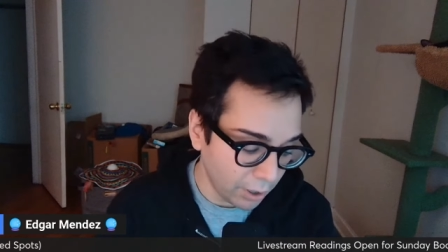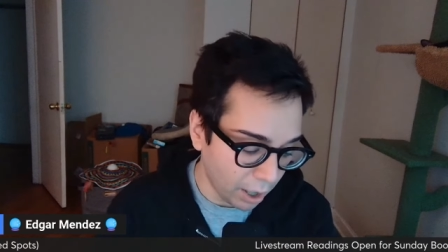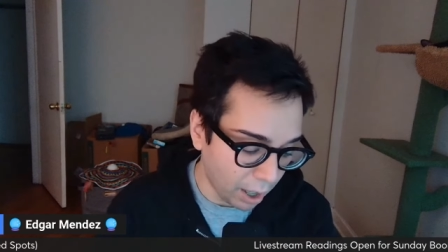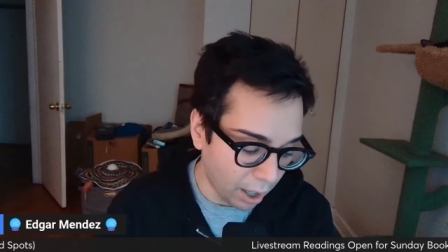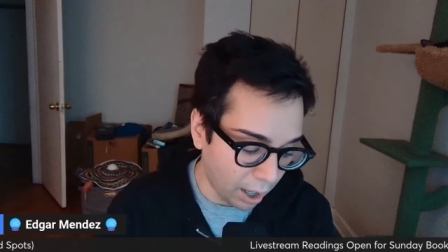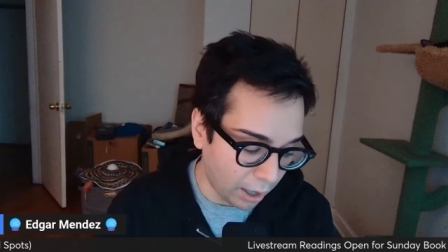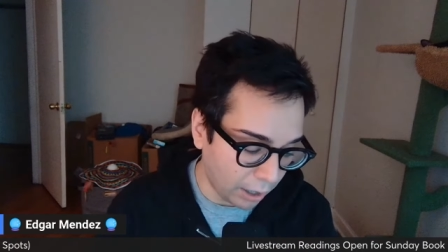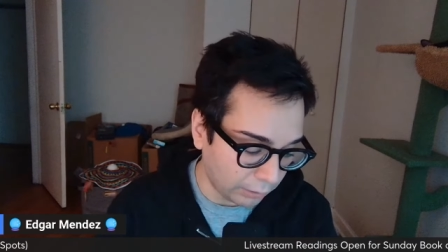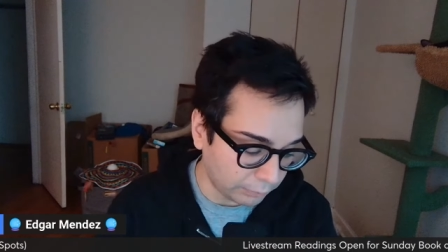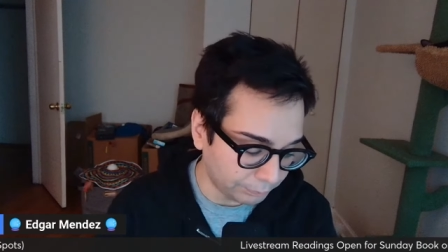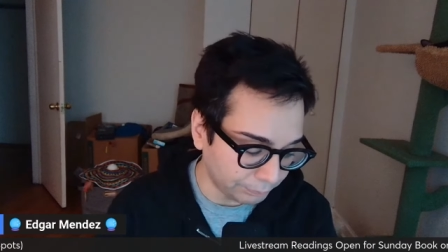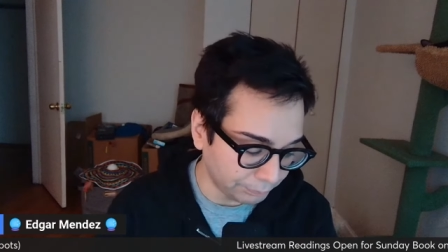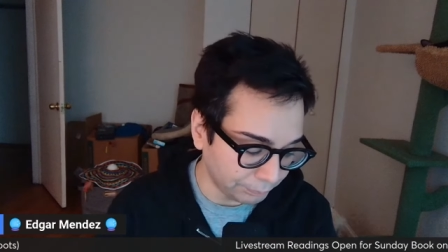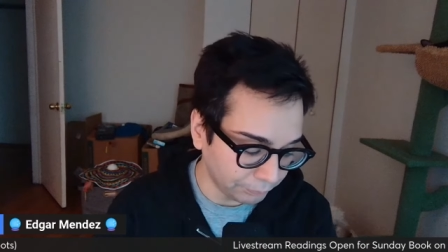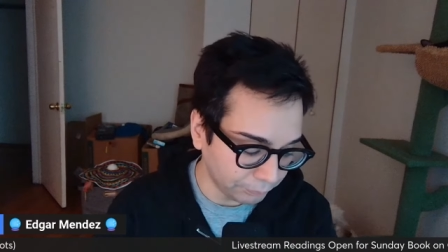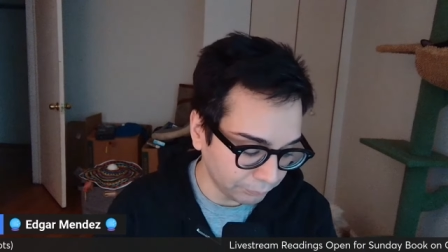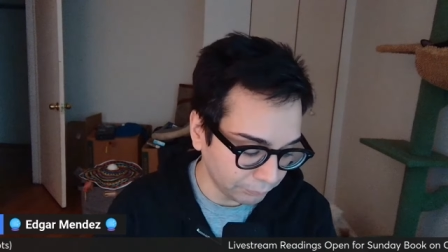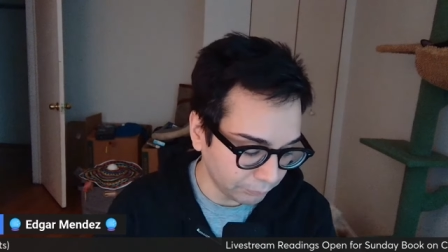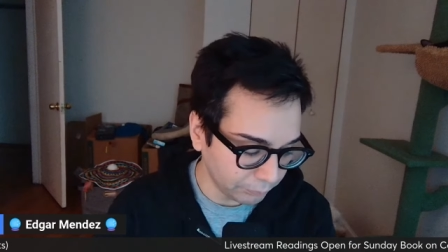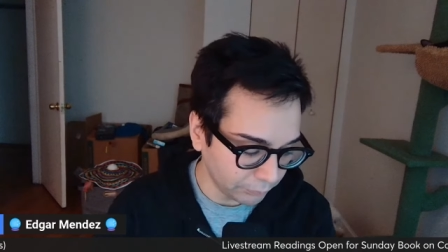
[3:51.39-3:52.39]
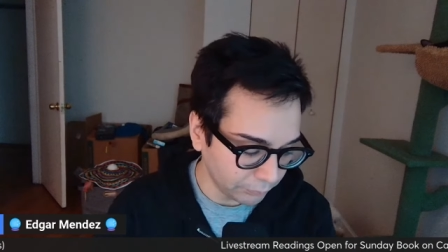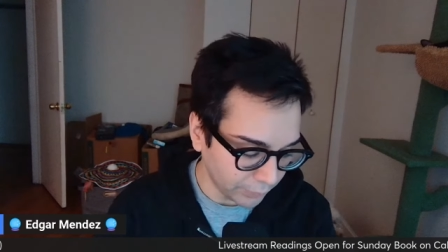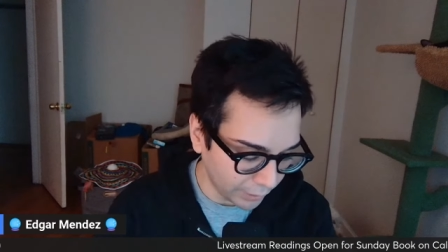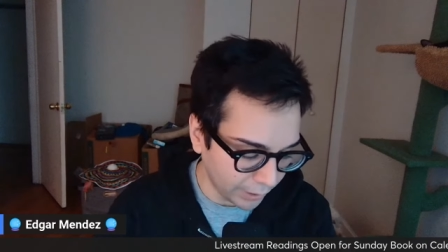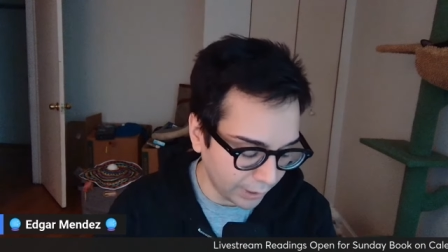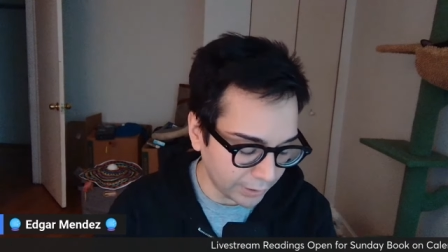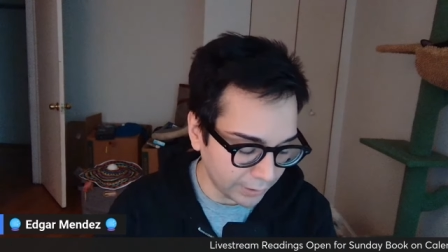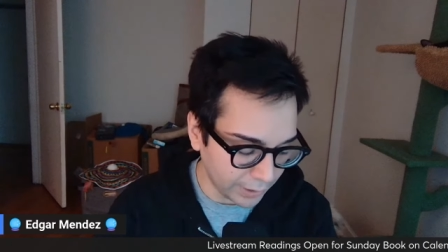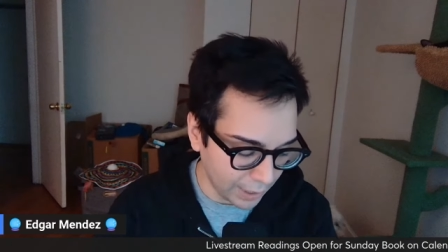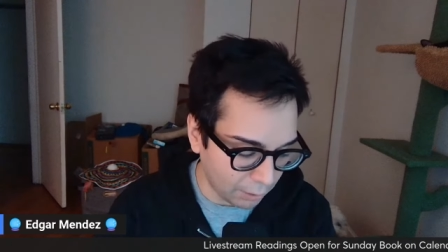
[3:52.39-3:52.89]
Um,
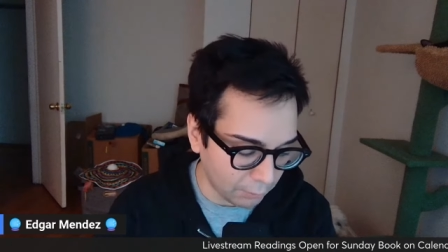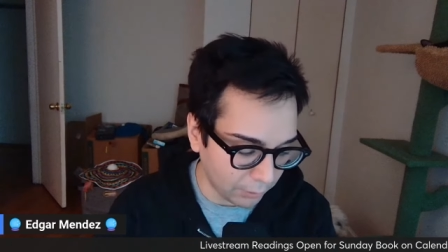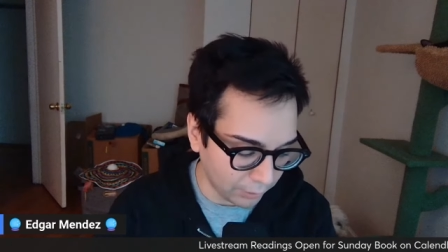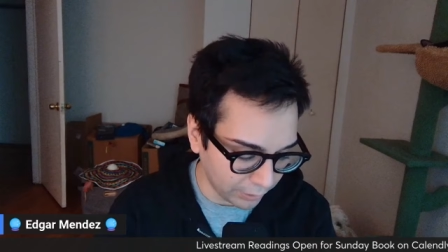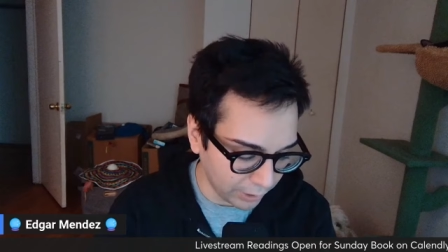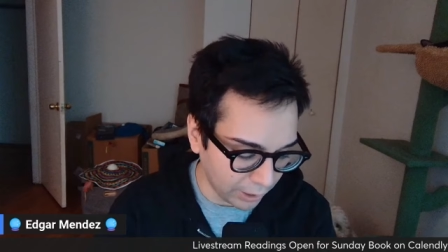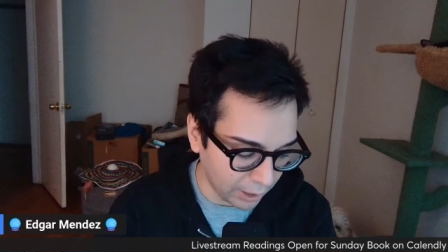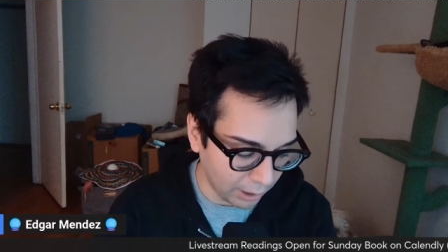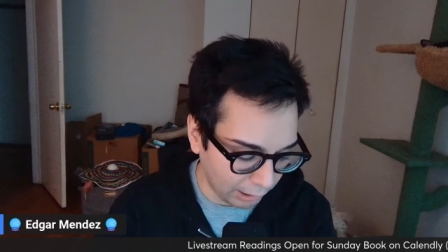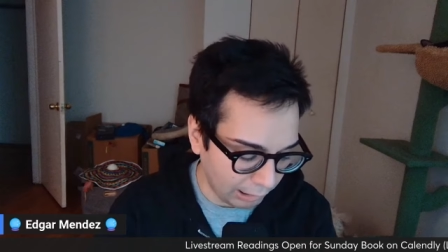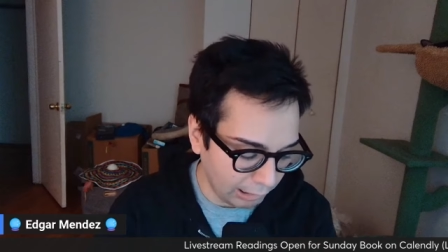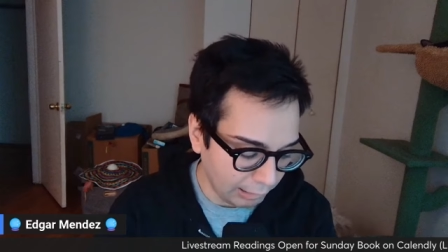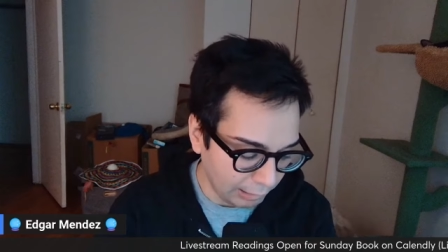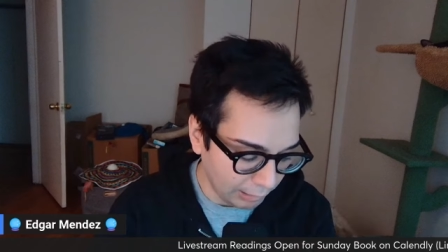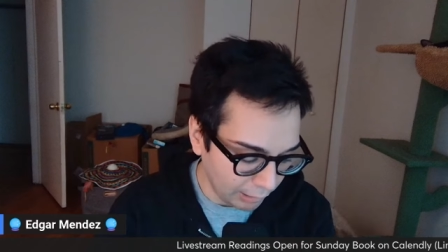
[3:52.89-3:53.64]
think it's that one. Yeah.